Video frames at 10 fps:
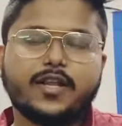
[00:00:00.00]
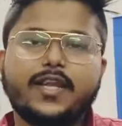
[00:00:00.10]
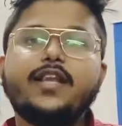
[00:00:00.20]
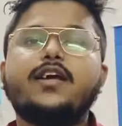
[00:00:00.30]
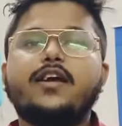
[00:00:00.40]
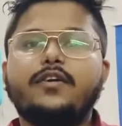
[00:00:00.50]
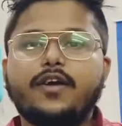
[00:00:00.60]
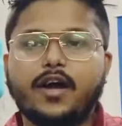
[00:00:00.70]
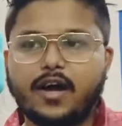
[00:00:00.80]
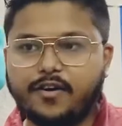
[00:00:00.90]
that
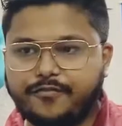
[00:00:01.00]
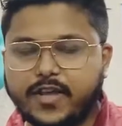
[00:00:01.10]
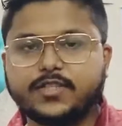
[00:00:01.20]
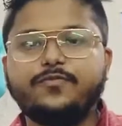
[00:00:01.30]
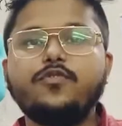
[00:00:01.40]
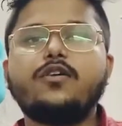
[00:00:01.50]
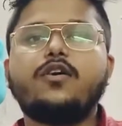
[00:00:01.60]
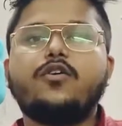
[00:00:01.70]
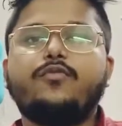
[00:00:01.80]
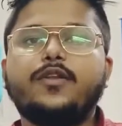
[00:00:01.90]
Facebook
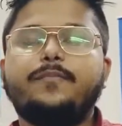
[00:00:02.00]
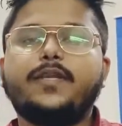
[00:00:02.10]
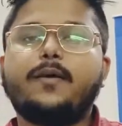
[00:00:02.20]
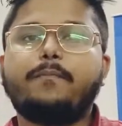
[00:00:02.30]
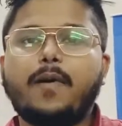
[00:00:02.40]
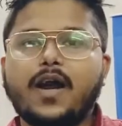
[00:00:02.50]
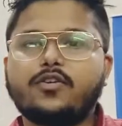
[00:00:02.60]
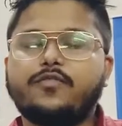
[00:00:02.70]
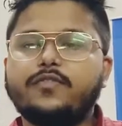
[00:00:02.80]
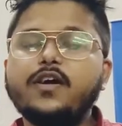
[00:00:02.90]
will be the part
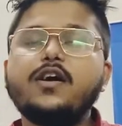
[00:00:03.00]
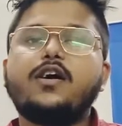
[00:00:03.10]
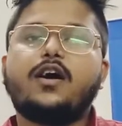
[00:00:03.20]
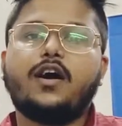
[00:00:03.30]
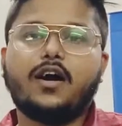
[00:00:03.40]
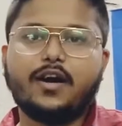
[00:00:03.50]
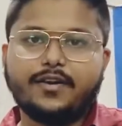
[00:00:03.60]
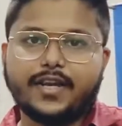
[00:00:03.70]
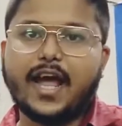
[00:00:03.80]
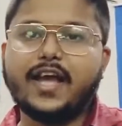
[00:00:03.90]
of the
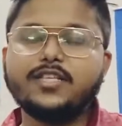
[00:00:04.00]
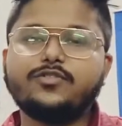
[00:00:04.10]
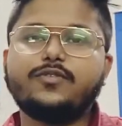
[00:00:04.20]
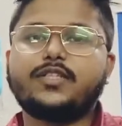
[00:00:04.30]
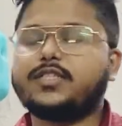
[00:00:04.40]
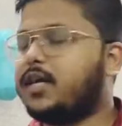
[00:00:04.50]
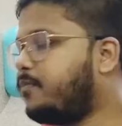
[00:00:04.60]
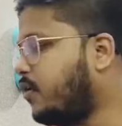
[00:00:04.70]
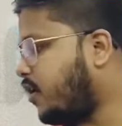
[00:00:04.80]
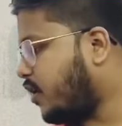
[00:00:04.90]
Reliance with
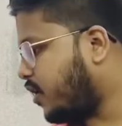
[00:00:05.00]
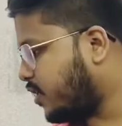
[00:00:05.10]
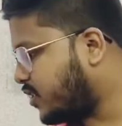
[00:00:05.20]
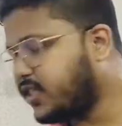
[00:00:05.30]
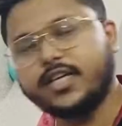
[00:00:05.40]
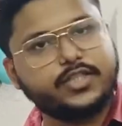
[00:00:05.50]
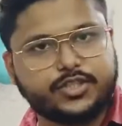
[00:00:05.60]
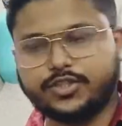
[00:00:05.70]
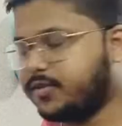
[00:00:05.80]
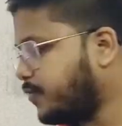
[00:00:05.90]
some
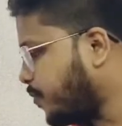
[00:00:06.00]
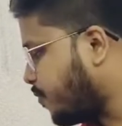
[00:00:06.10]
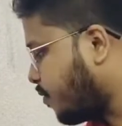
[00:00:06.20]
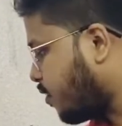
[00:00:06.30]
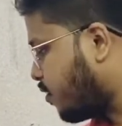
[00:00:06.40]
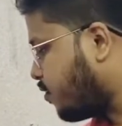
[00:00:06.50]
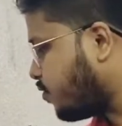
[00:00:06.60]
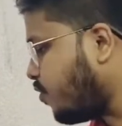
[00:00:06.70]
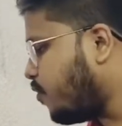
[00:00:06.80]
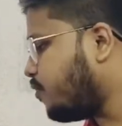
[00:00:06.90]
shares.
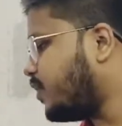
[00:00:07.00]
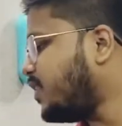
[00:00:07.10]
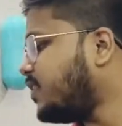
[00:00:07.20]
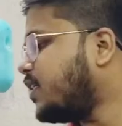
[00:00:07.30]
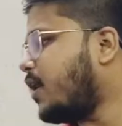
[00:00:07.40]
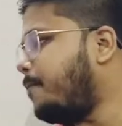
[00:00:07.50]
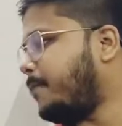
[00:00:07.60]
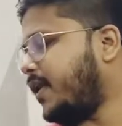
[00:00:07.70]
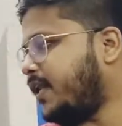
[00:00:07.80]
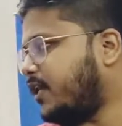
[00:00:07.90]
So this is the
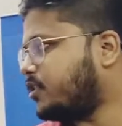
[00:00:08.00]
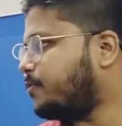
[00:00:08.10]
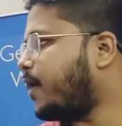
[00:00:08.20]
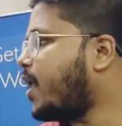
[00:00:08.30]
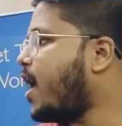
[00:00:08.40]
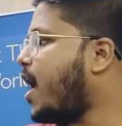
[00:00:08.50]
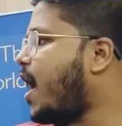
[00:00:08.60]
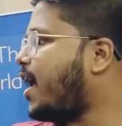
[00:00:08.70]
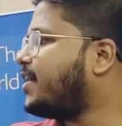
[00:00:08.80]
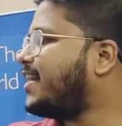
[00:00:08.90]
company announcement.
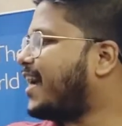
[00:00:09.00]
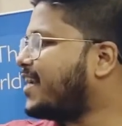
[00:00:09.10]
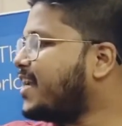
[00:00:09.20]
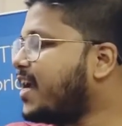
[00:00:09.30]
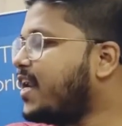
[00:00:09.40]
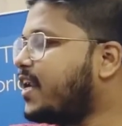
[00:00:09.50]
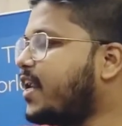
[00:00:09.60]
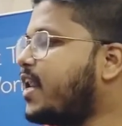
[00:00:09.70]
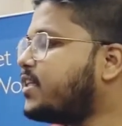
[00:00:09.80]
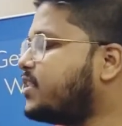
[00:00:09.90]
And technical
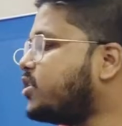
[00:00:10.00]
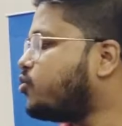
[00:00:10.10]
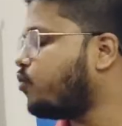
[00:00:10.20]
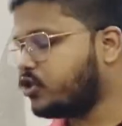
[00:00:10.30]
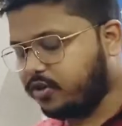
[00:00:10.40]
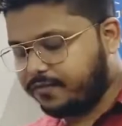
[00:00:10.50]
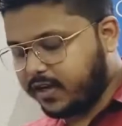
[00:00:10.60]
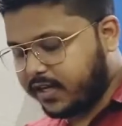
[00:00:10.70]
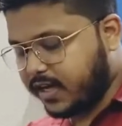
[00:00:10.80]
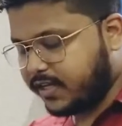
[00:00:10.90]
analysis source of
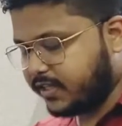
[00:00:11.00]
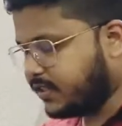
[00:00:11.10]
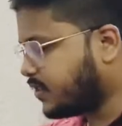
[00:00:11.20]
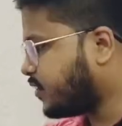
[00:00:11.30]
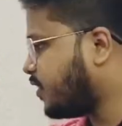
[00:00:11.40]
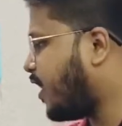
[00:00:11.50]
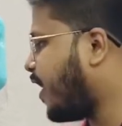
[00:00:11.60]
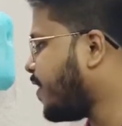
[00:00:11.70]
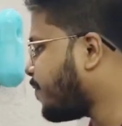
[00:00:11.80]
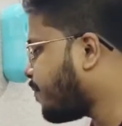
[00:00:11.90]
data is like